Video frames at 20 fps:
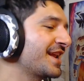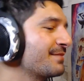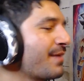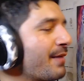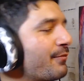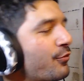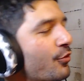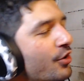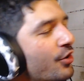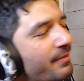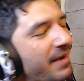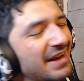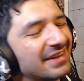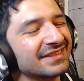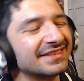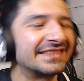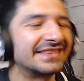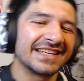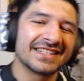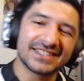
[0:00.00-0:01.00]
My boy about to
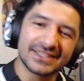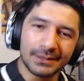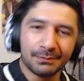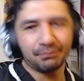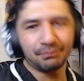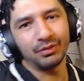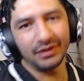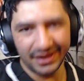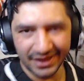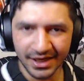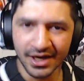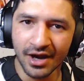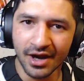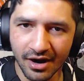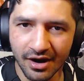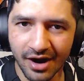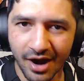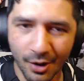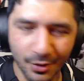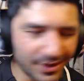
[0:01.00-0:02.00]
discipline
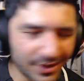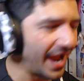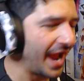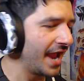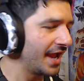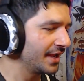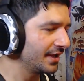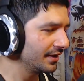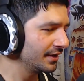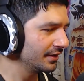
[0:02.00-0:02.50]
her, okay?